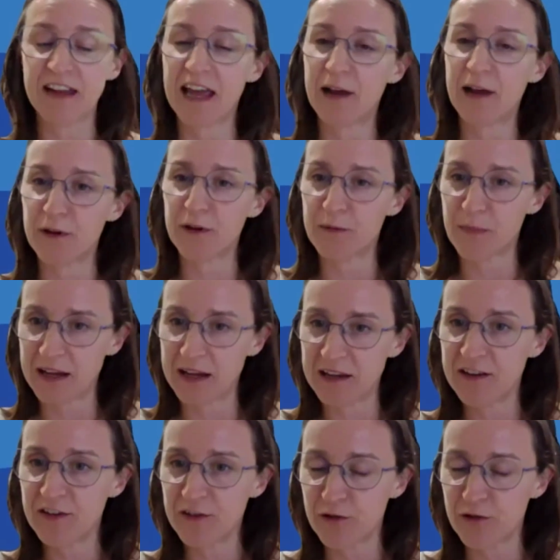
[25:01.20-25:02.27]
and how you
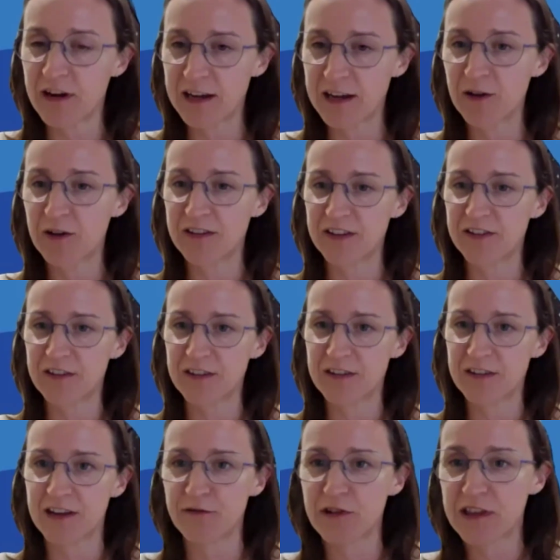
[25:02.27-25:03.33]
manage your eye
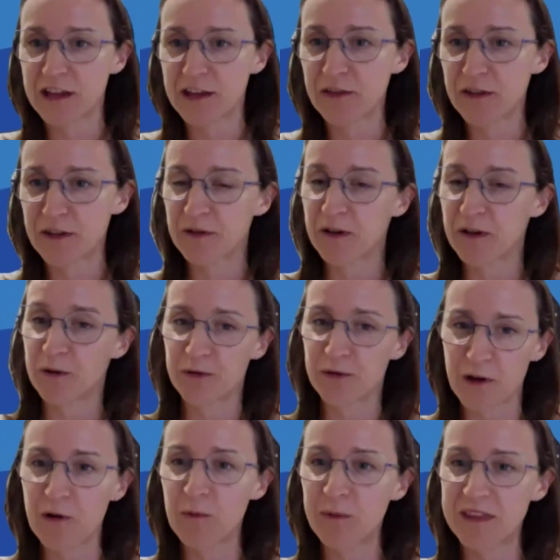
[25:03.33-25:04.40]
condition and everything that goes
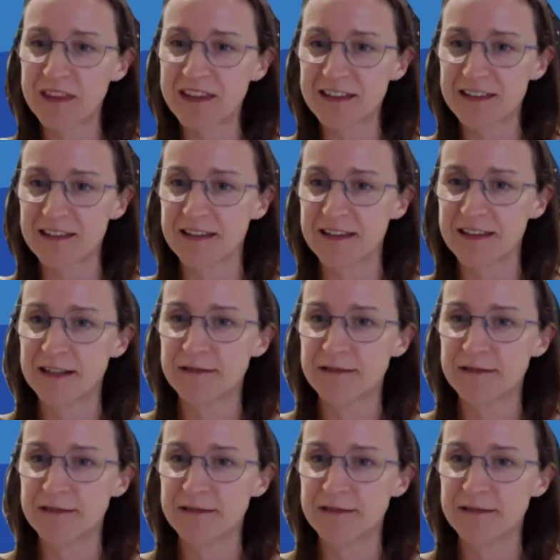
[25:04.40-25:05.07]
along with it.